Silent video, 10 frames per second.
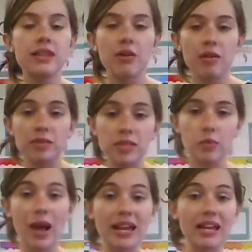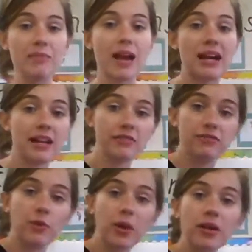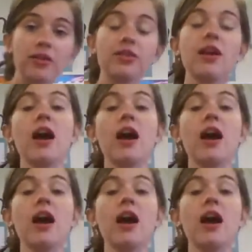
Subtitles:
how I'm swaying back and forth.